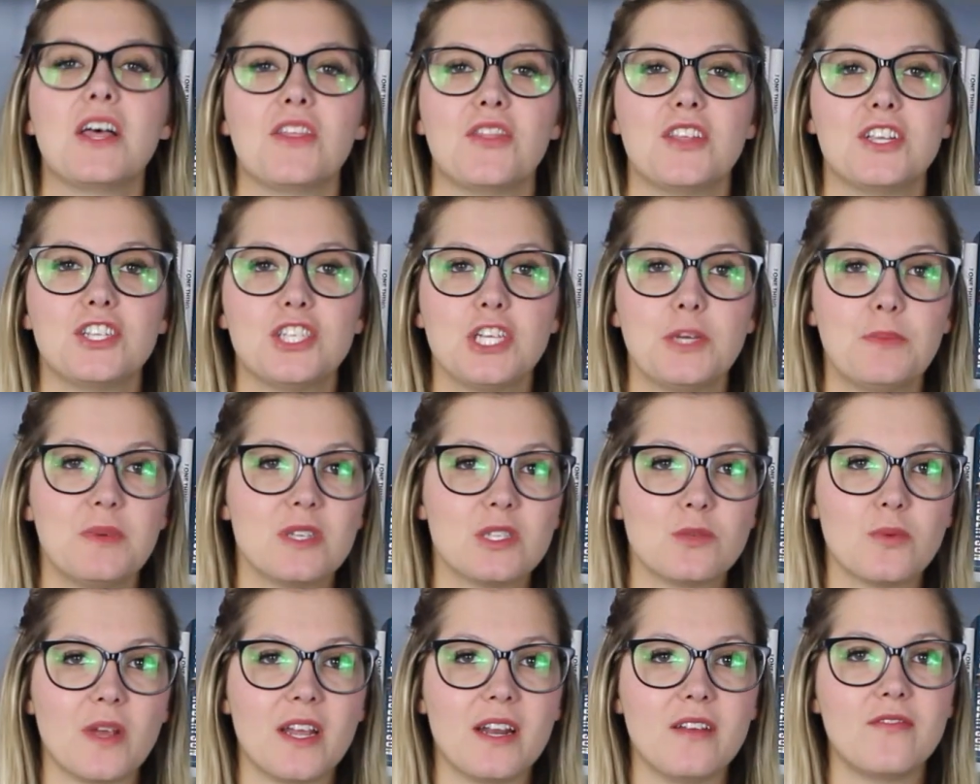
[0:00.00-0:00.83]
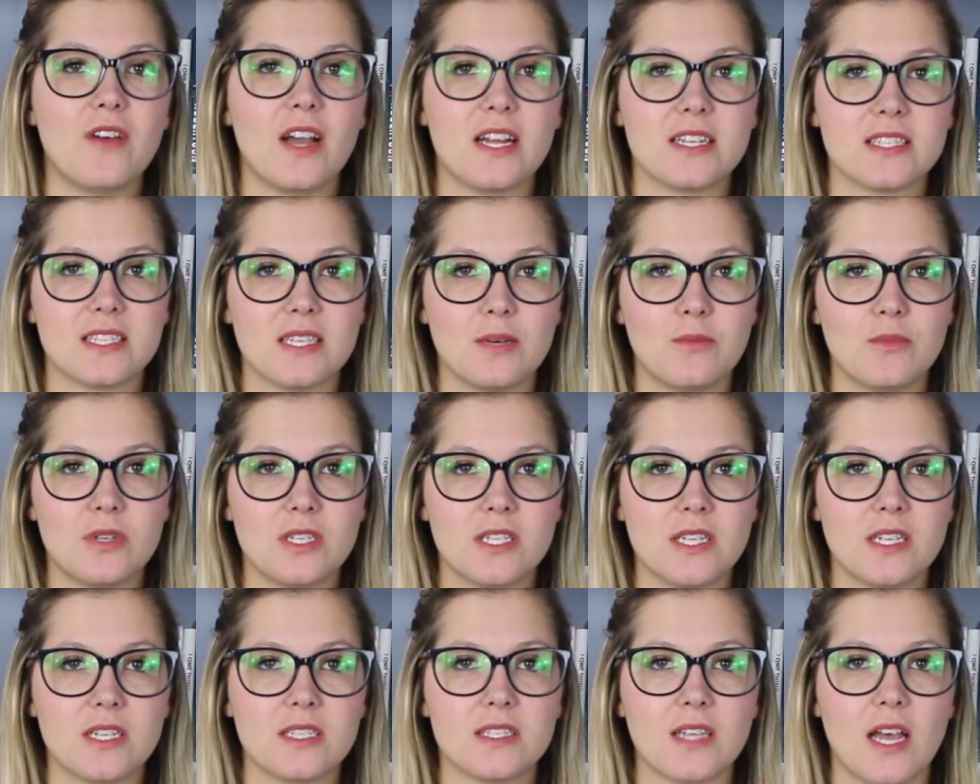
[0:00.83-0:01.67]
The cheapest way to find someone
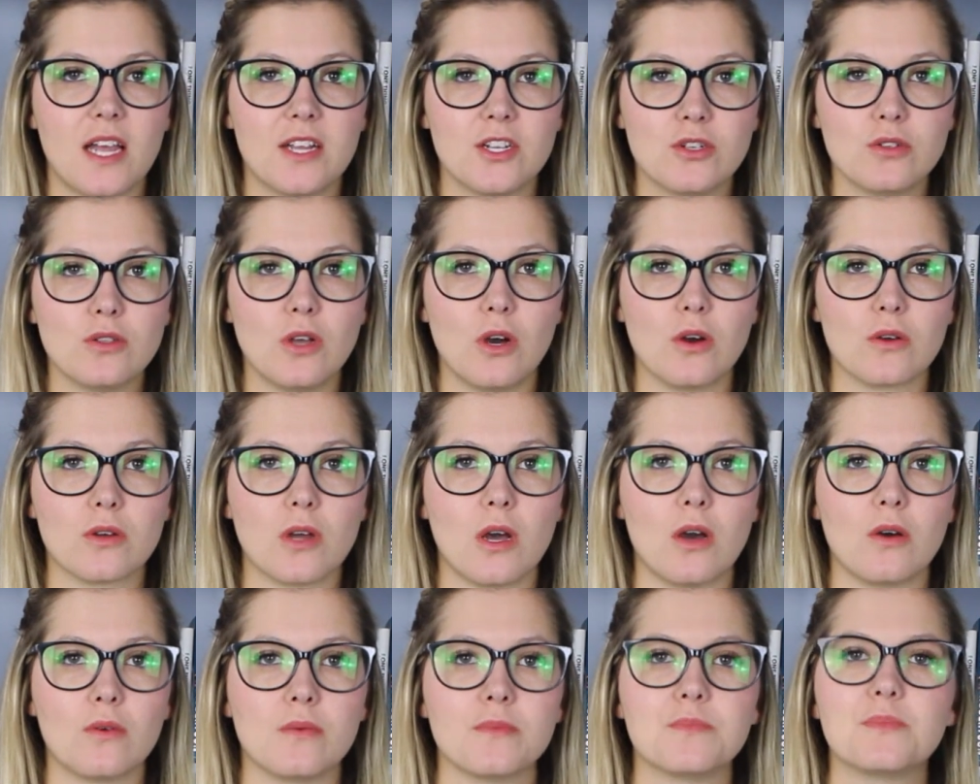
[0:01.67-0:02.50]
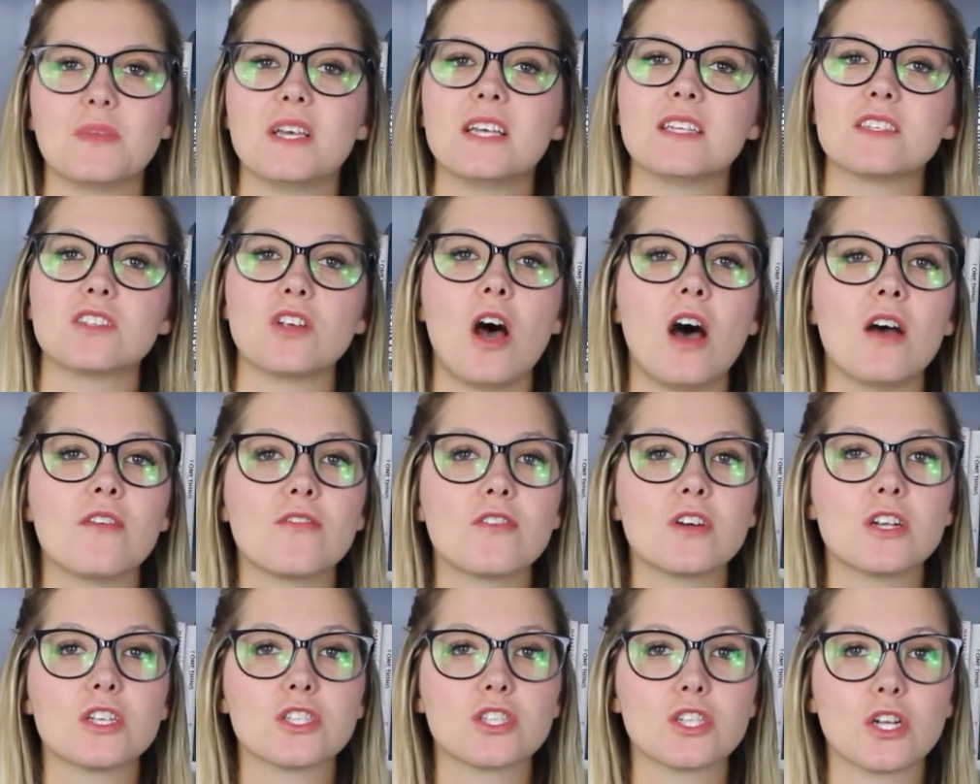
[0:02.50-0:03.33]
to design your logo is to
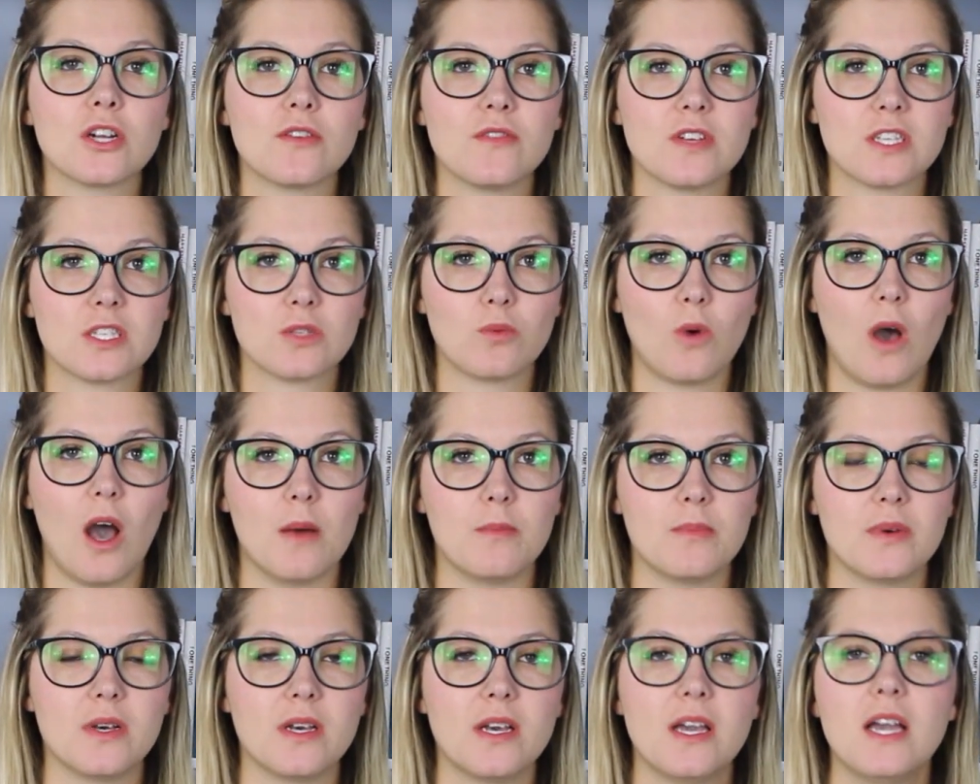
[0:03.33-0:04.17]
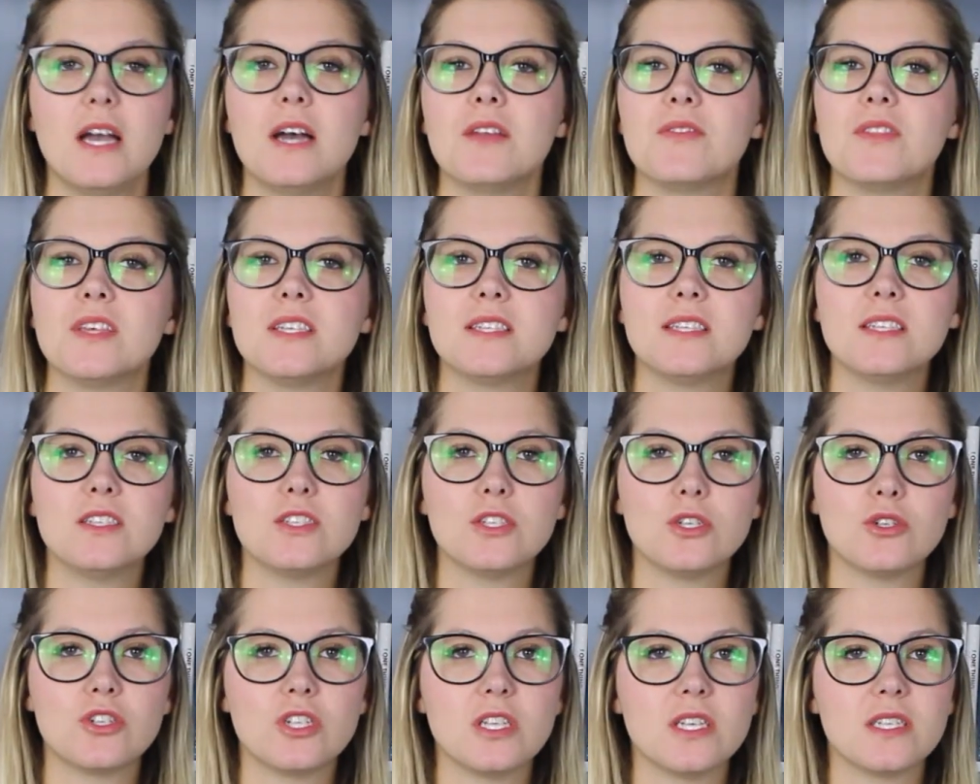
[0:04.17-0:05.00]
offer a service swap. This is
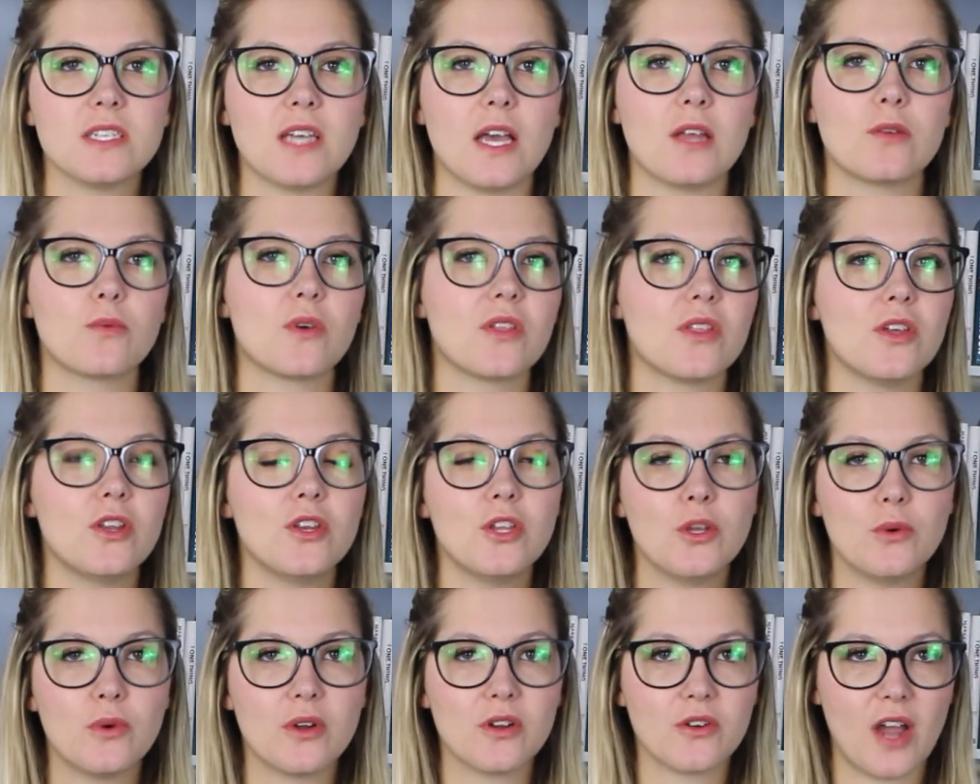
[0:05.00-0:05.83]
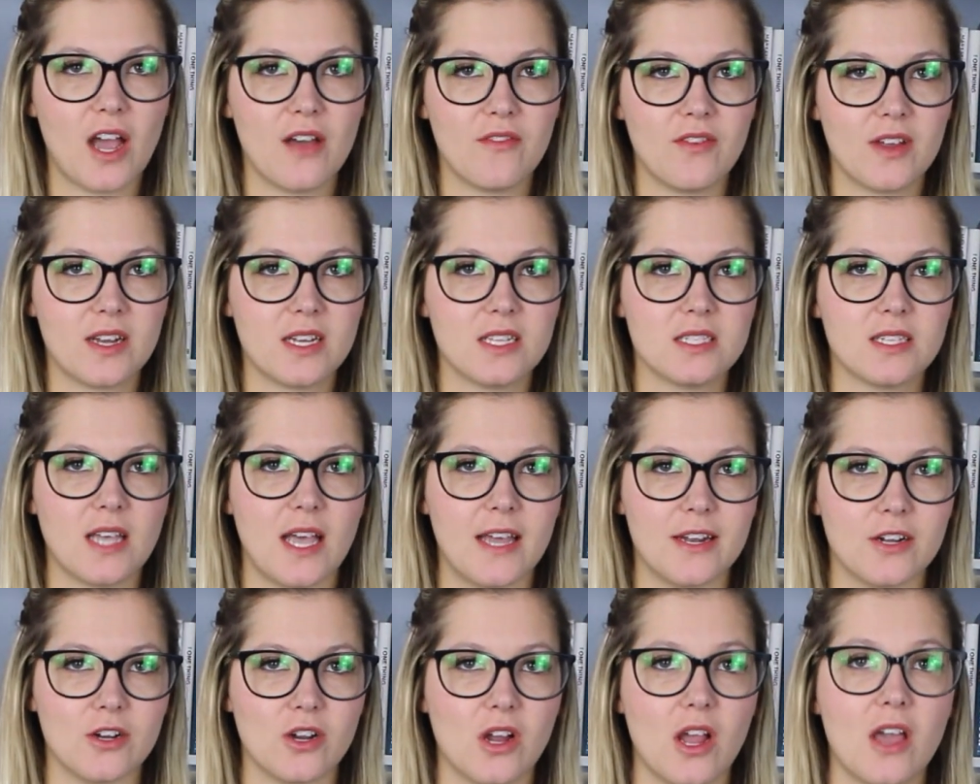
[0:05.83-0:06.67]
usually done with a newer graphic
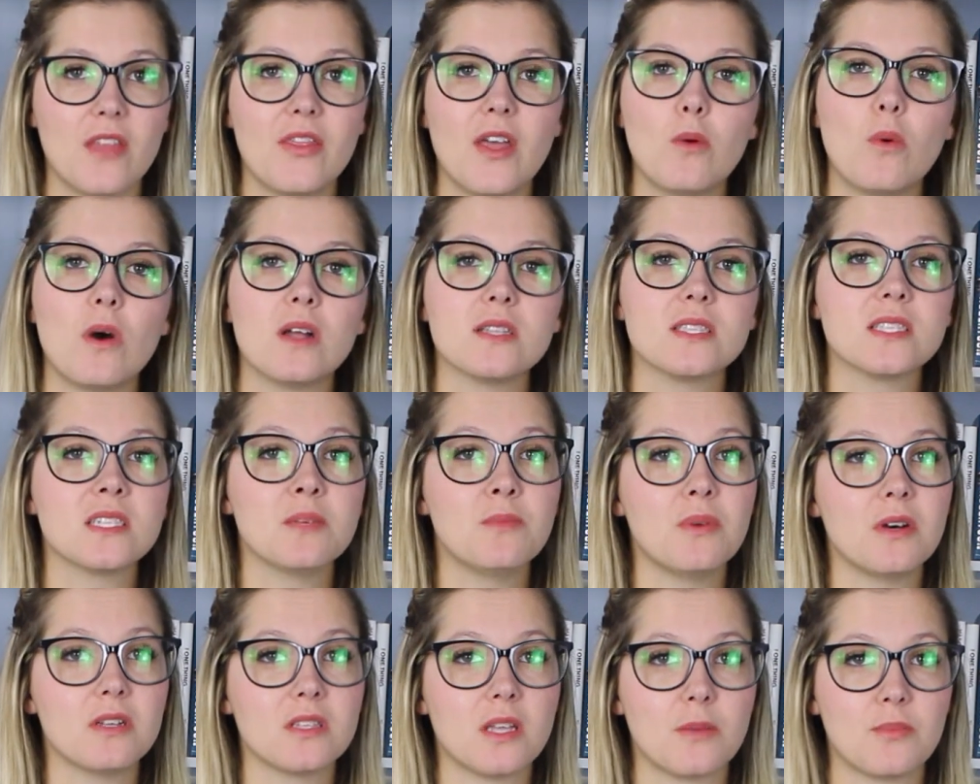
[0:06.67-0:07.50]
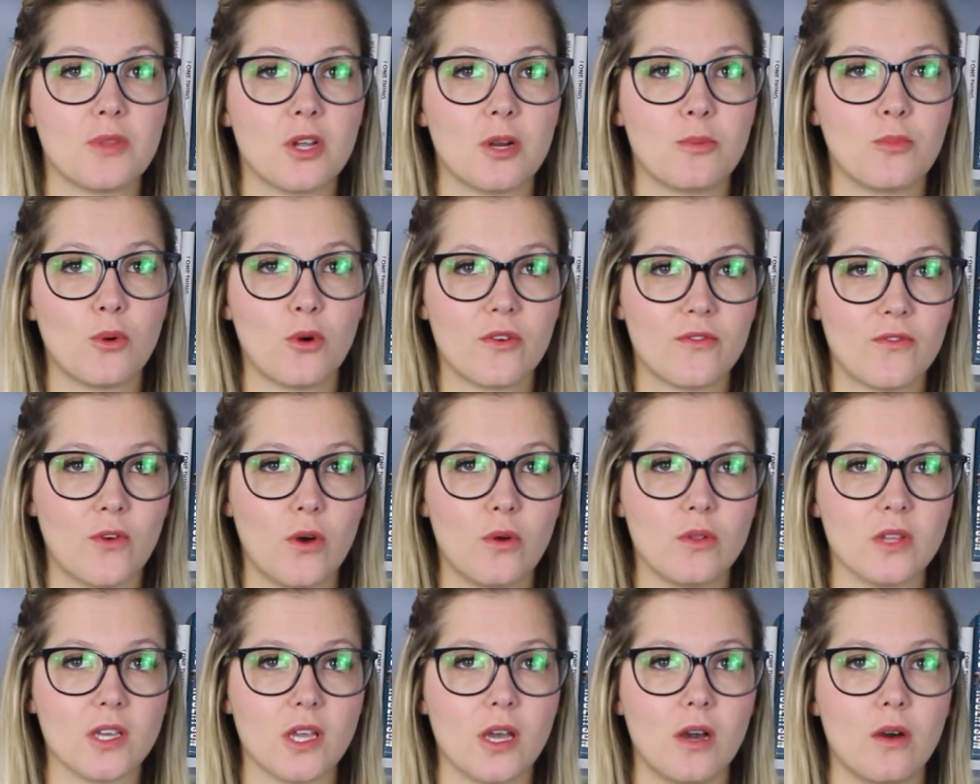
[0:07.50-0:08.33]
designer that wants to build up their
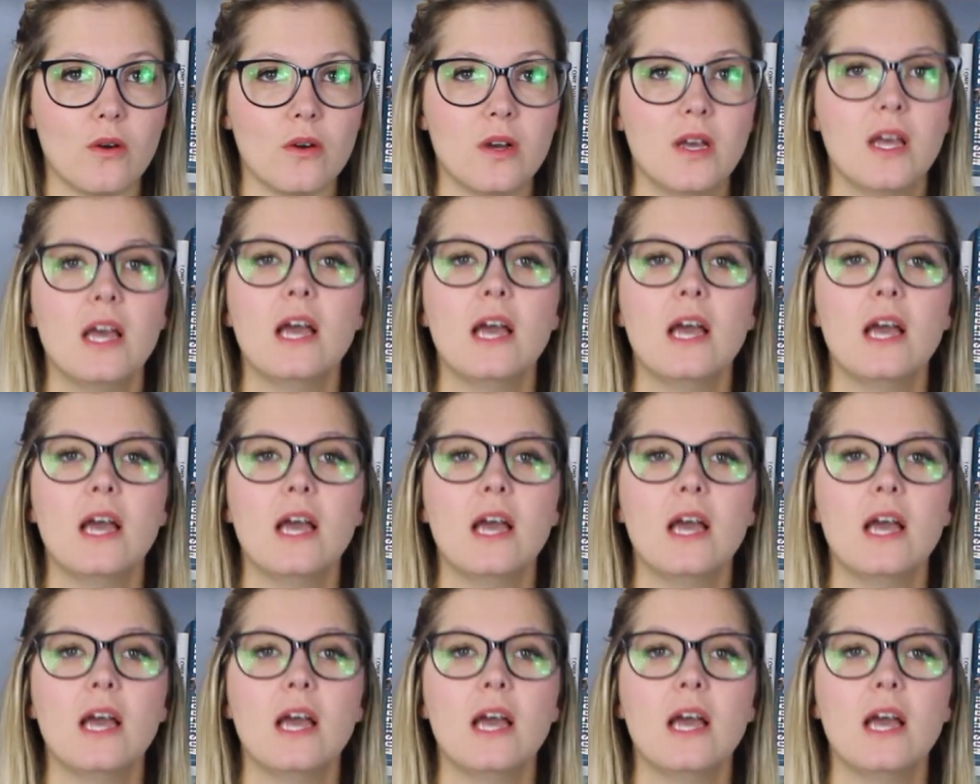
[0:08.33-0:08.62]
portfolio,